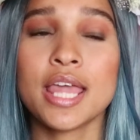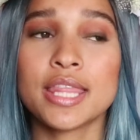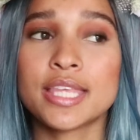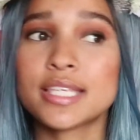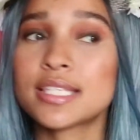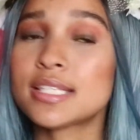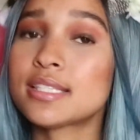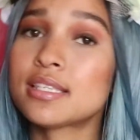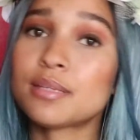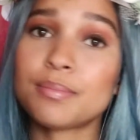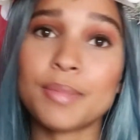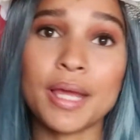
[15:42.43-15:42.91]

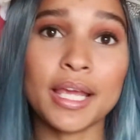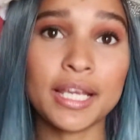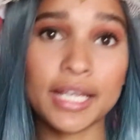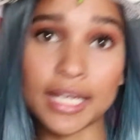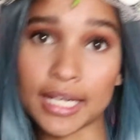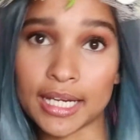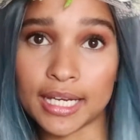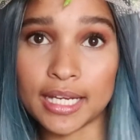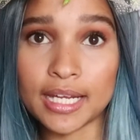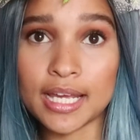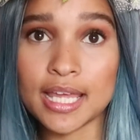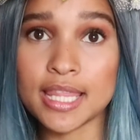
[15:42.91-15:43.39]
This isn't my
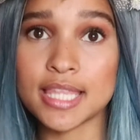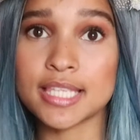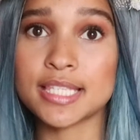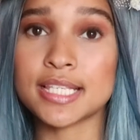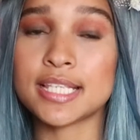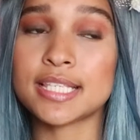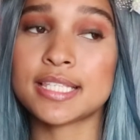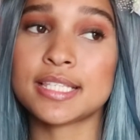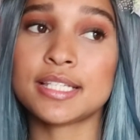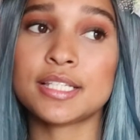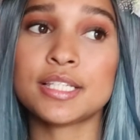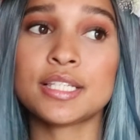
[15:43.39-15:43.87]
career. This
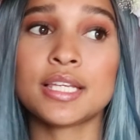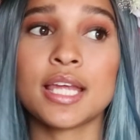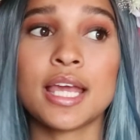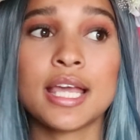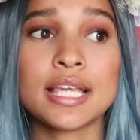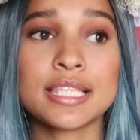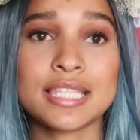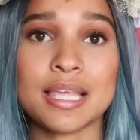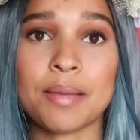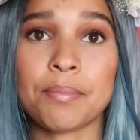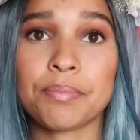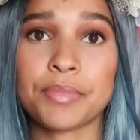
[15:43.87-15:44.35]
isn't
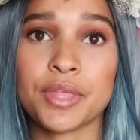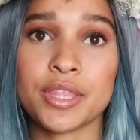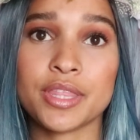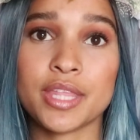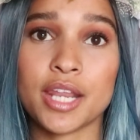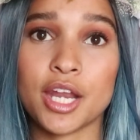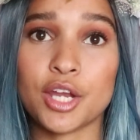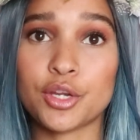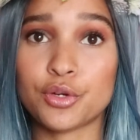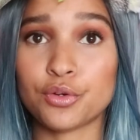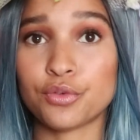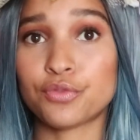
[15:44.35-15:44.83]
something
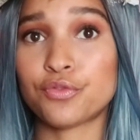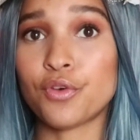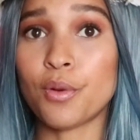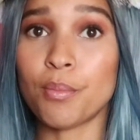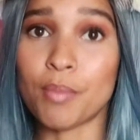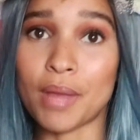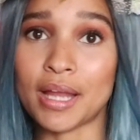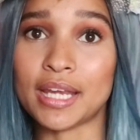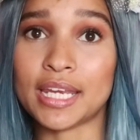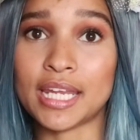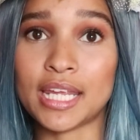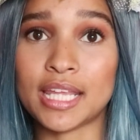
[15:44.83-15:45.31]
that I do for
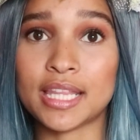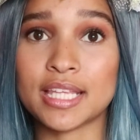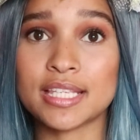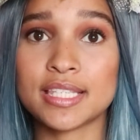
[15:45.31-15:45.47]
money.